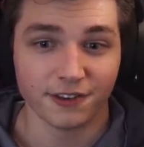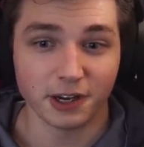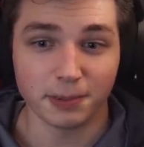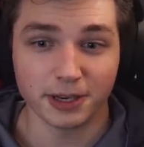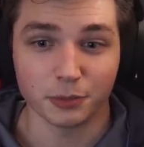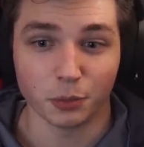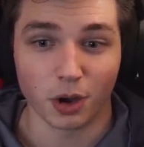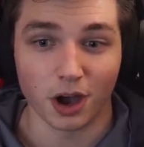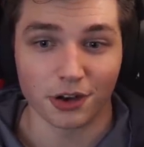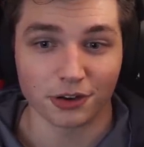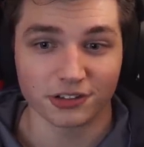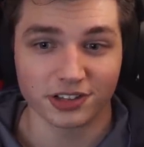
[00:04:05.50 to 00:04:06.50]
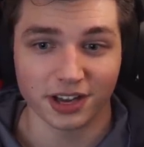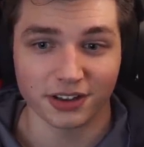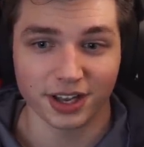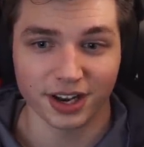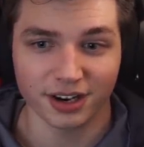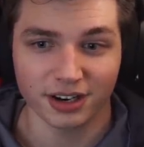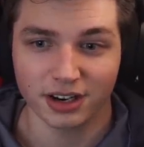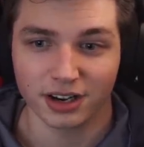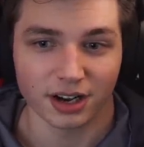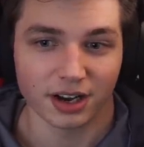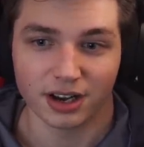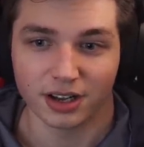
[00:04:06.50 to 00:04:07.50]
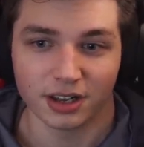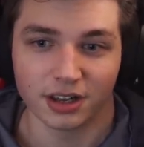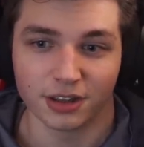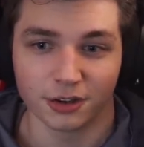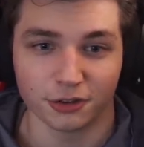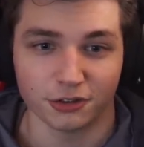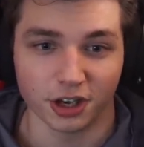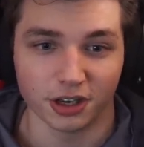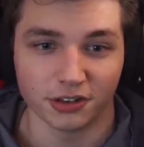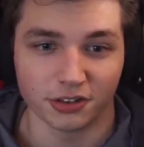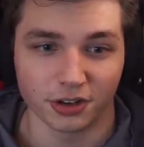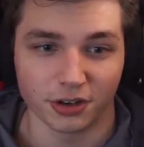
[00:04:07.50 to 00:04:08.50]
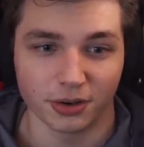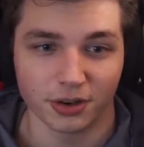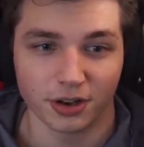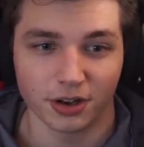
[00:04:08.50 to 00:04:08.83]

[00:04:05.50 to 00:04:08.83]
anybody wanders down there, they're done so. You said